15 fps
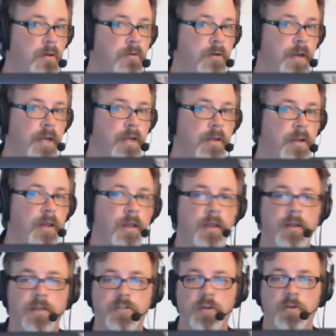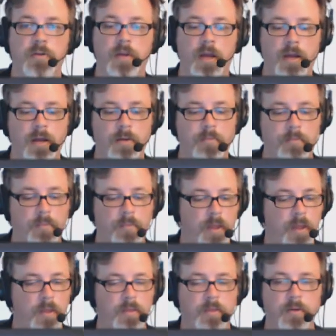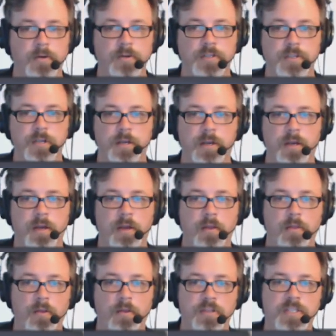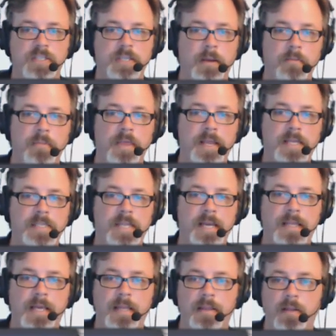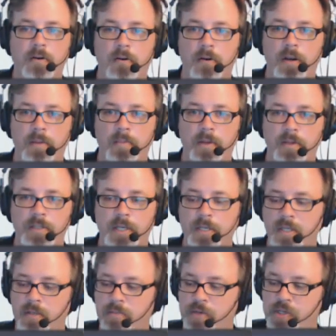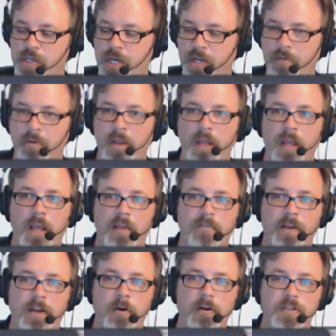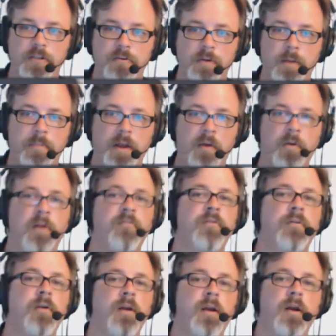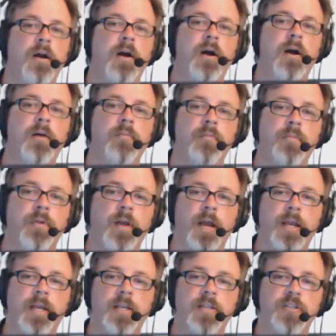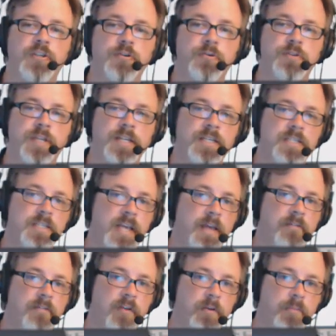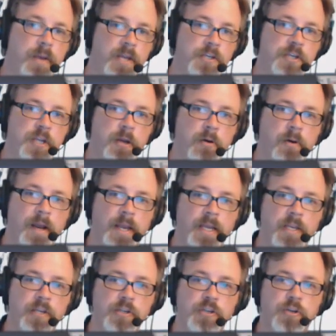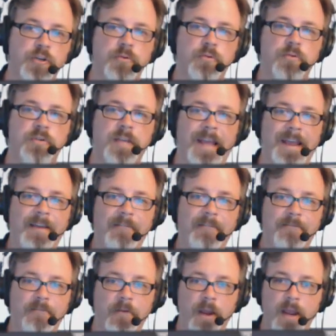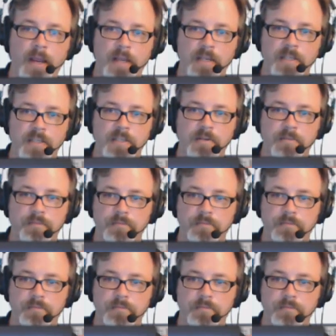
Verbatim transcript: Okay. So um, there's there's some things like that that are already built into the machine. If I cursor up, however, um, I can choose instead of an arpeggio, I can choose a phrase.